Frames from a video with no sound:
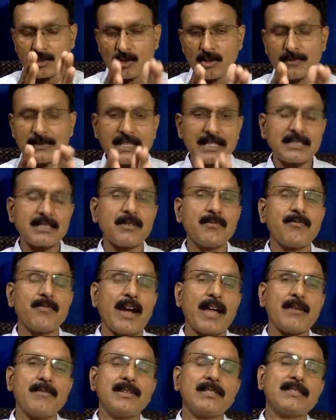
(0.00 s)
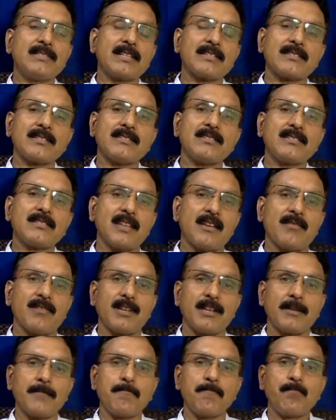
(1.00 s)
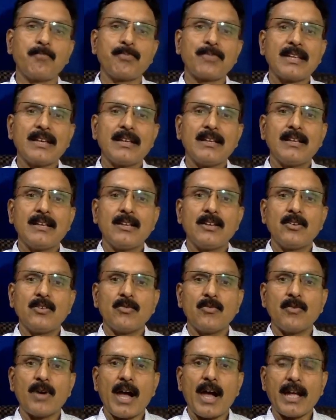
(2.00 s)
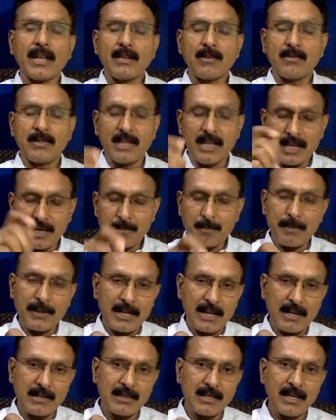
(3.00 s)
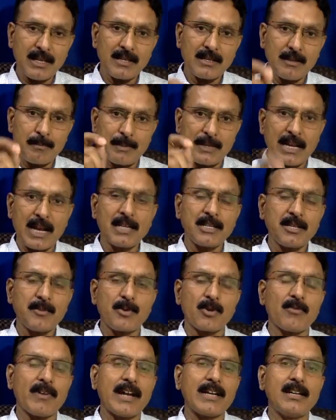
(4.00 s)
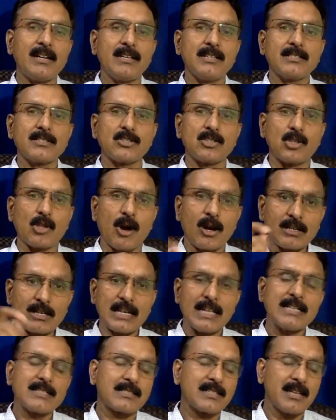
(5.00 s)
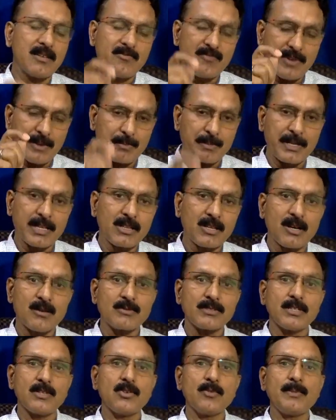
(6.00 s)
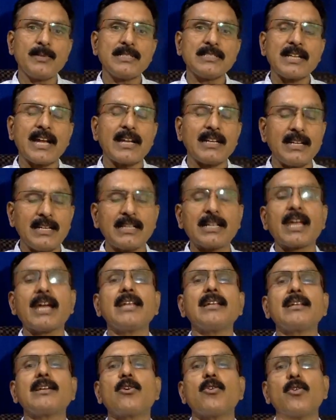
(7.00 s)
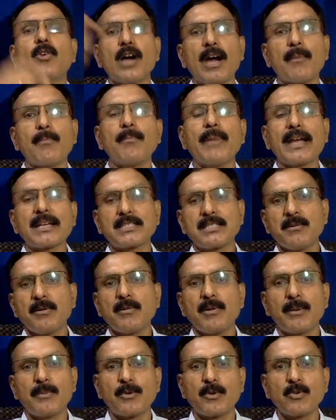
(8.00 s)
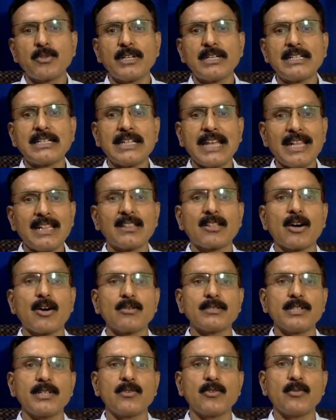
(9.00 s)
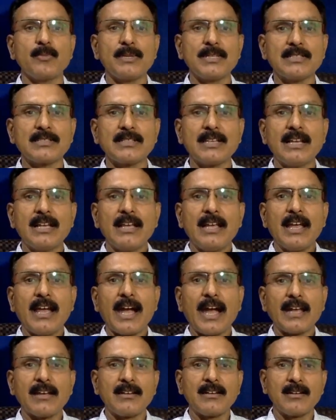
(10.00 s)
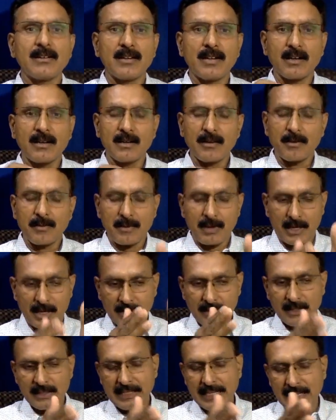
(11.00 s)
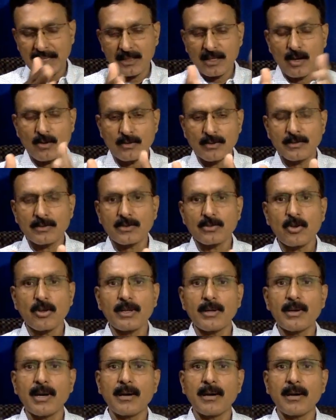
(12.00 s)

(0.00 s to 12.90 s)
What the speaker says: section 5 and section 7, and there the penalty provided is not less than 50,000 rupees, and it can go a maximum up to the 10,000 rupees, and another 10,000, sorry,